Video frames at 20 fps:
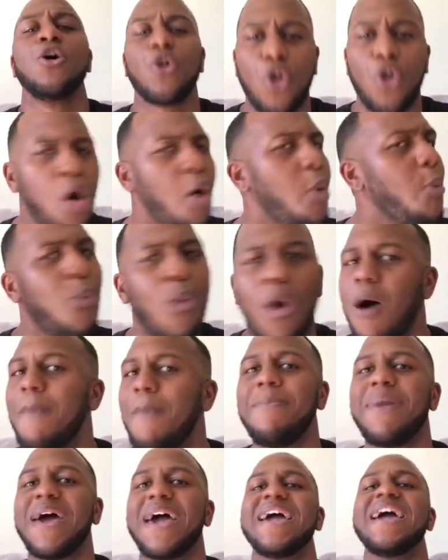Come what
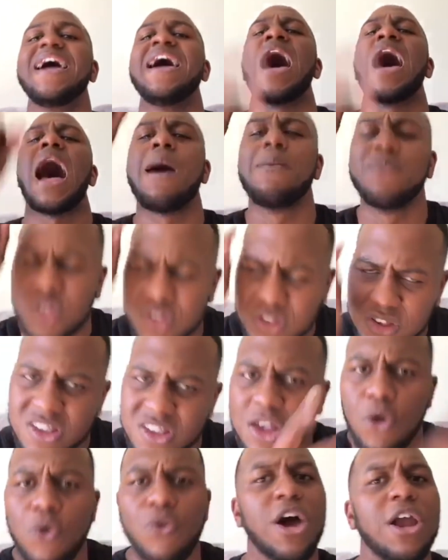may, I'm
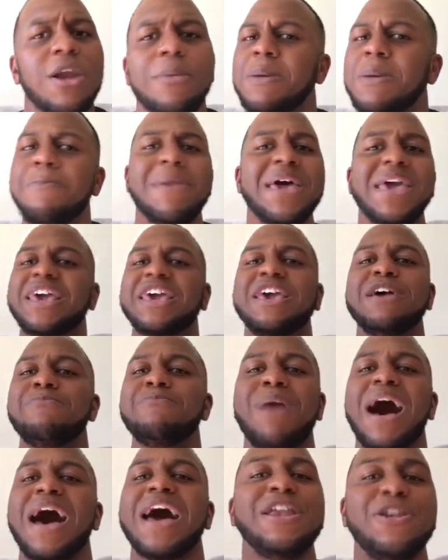still going to be making
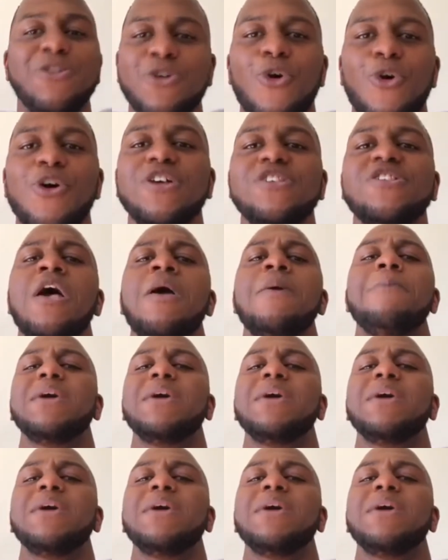my noise